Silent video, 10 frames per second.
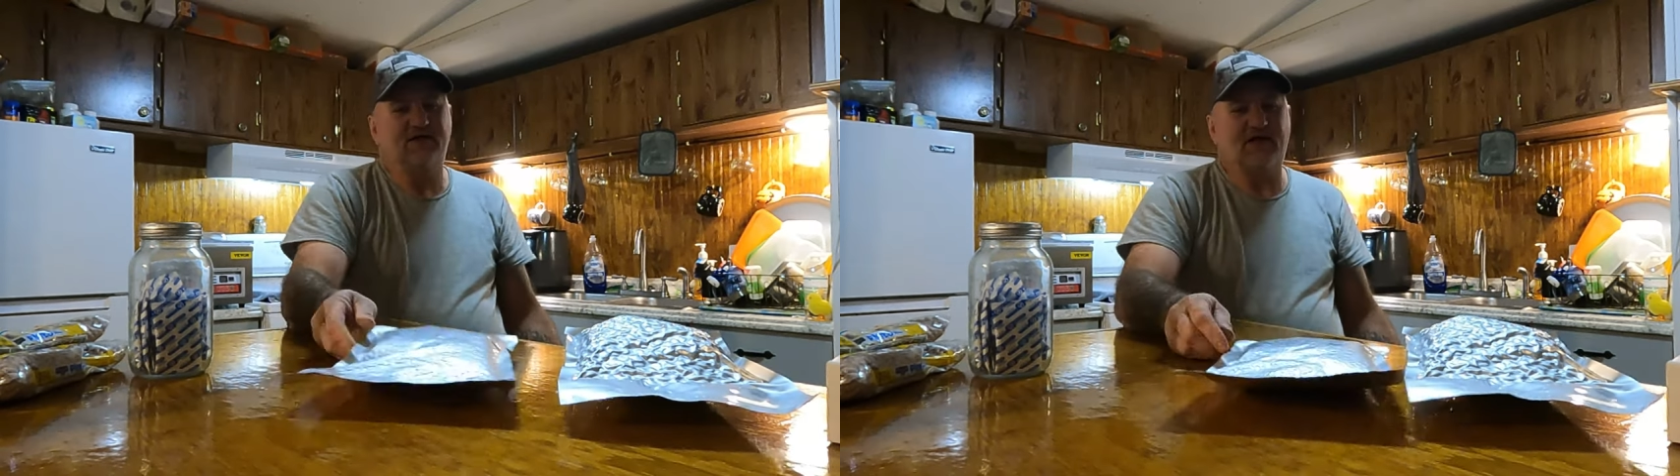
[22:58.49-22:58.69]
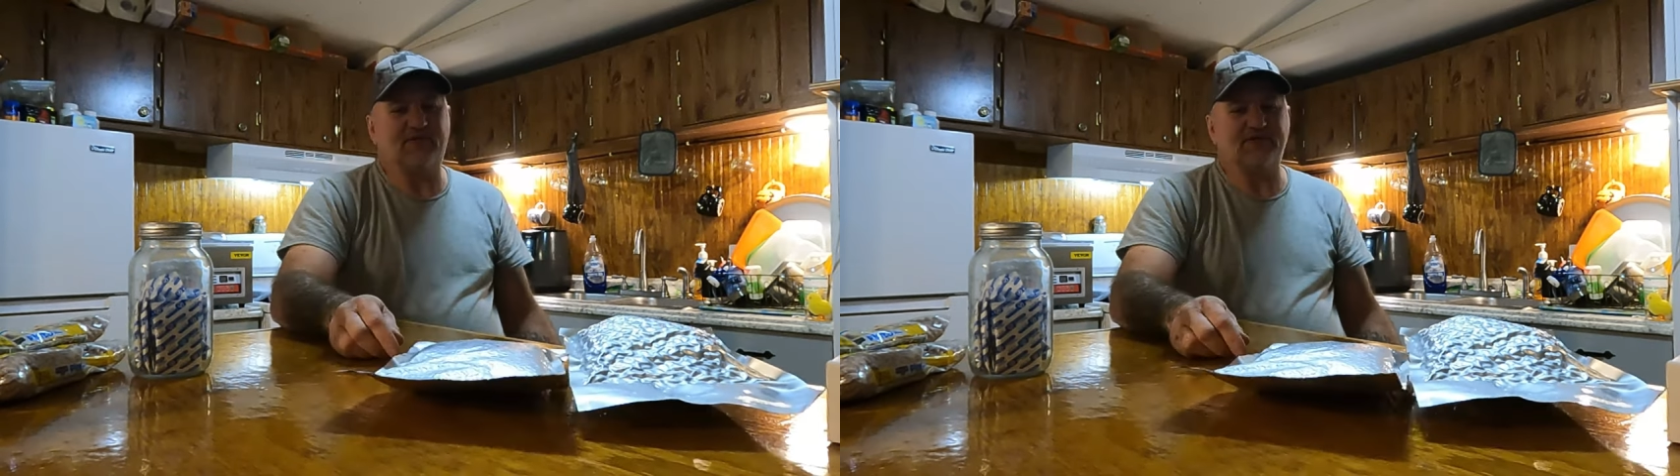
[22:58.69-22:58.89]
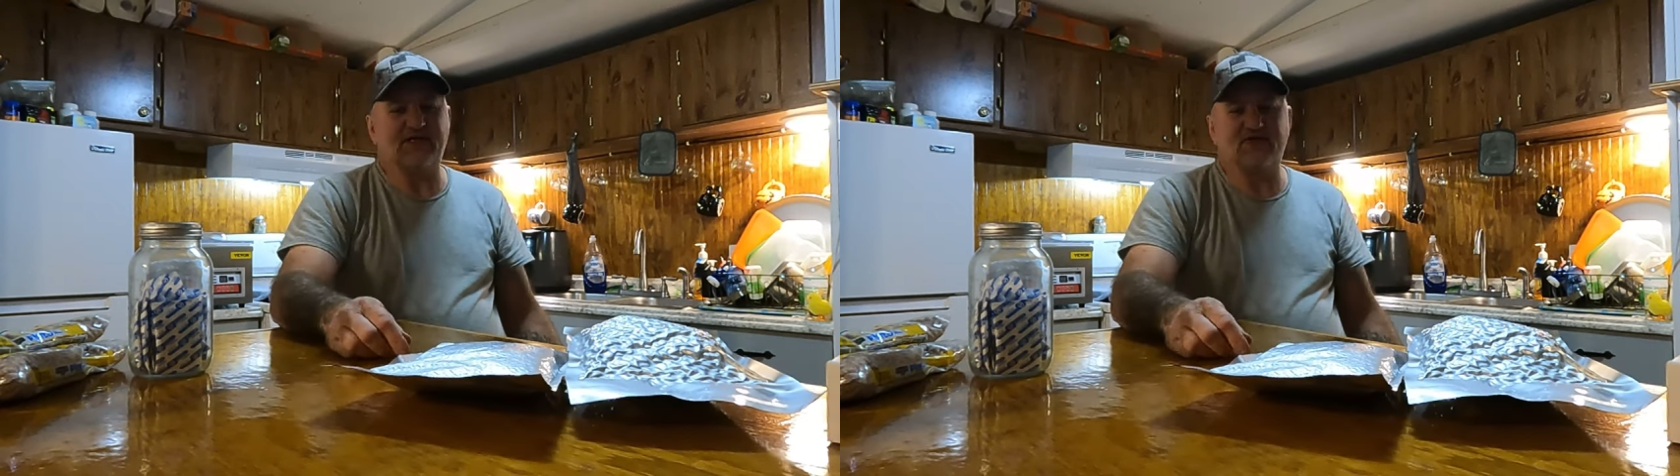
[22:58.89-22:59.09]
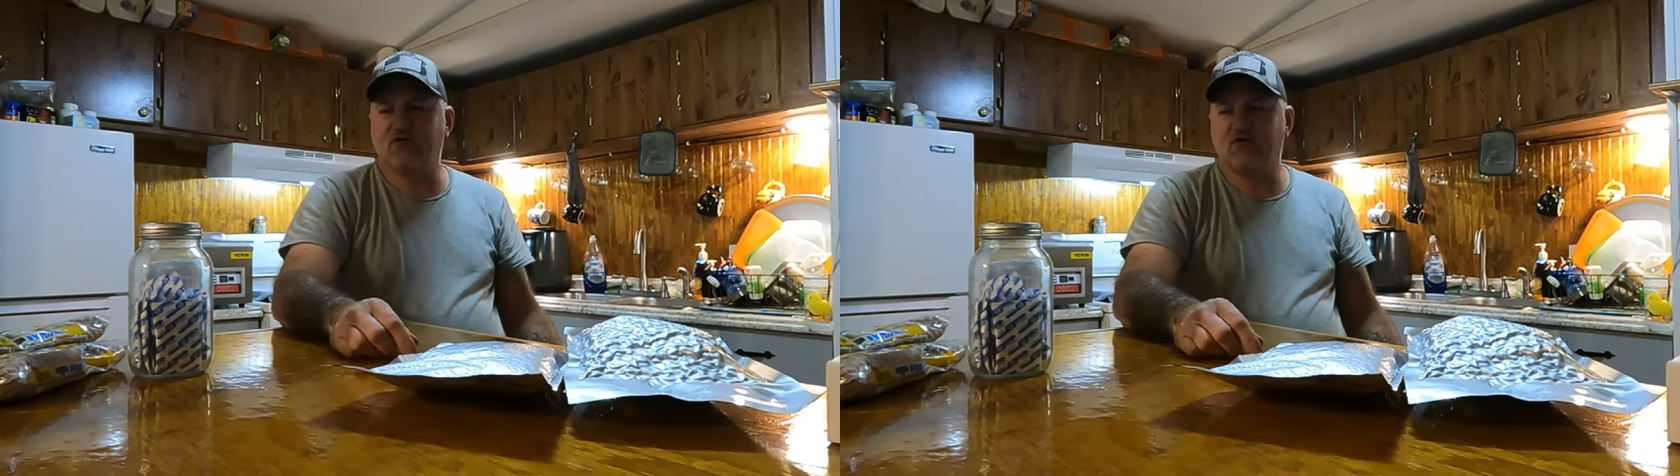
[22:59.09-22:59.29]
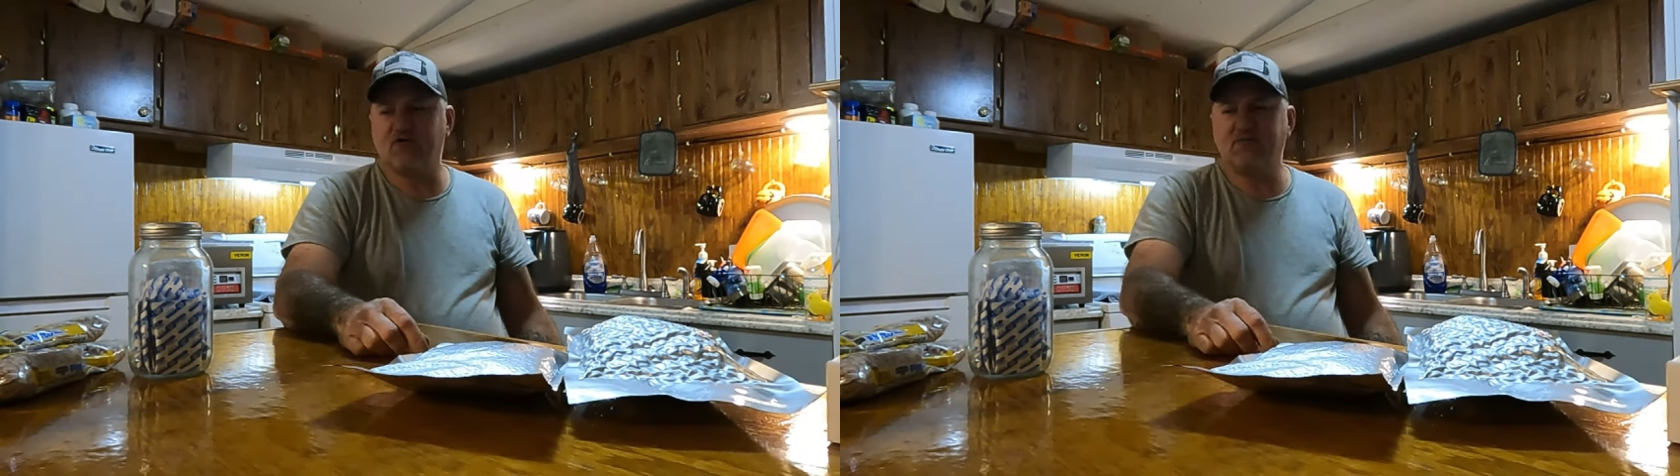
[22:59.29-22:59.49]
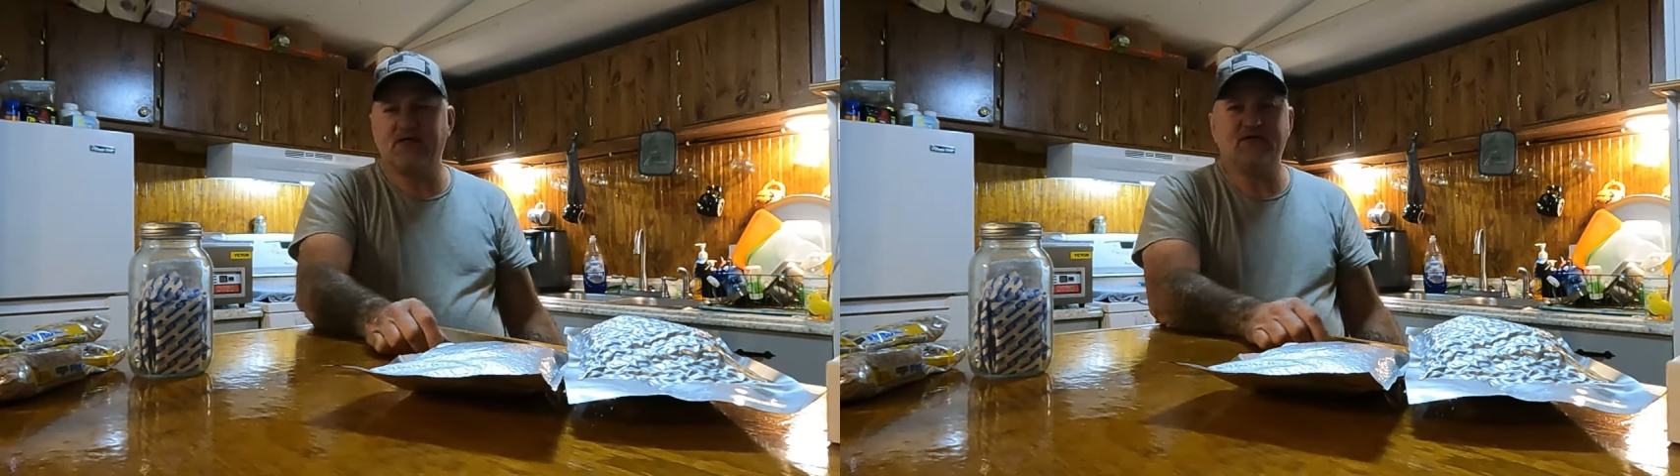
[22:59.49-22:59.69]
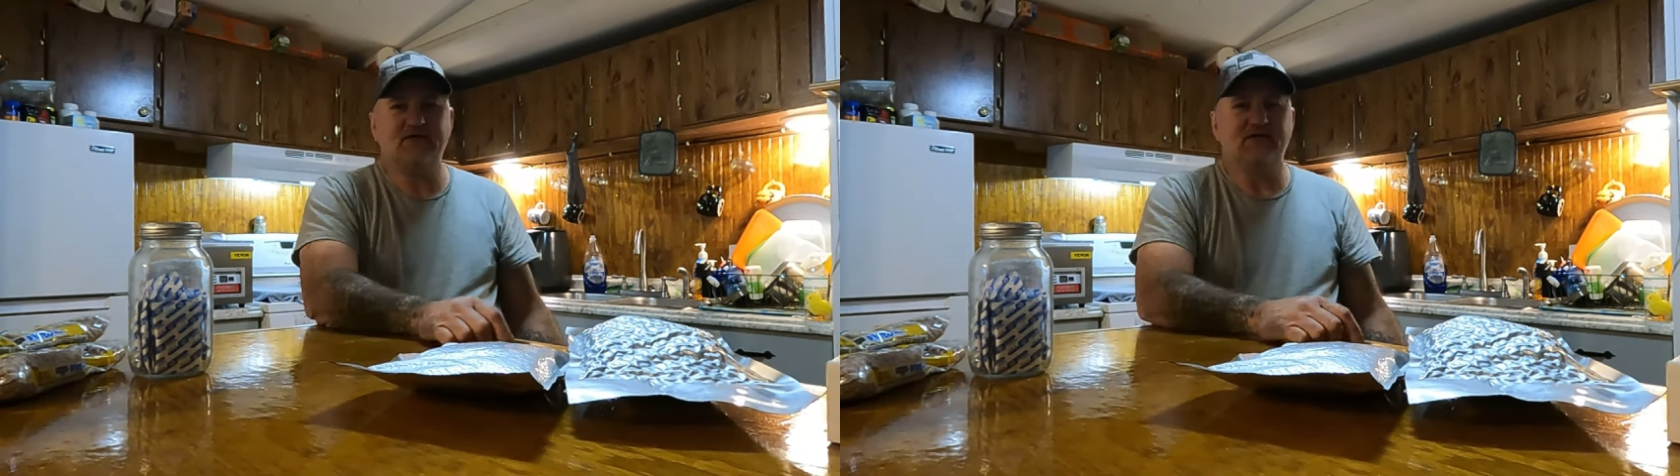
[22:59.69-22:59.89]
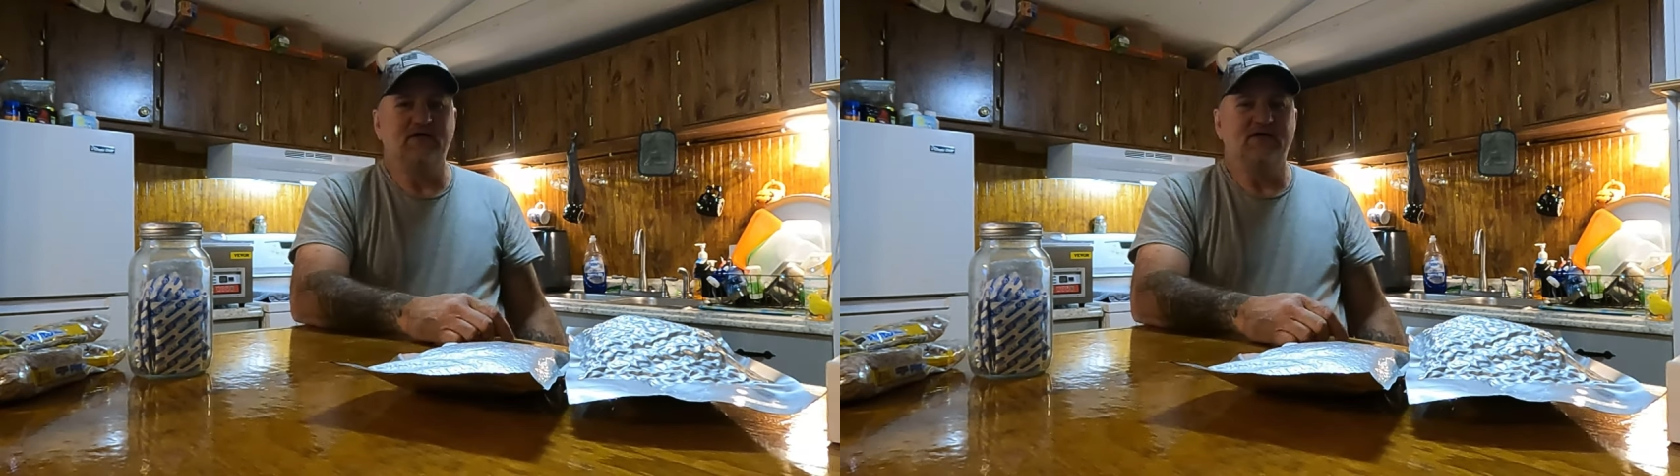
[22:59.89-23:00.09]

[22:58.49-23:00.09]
Help our channel grow a little bit.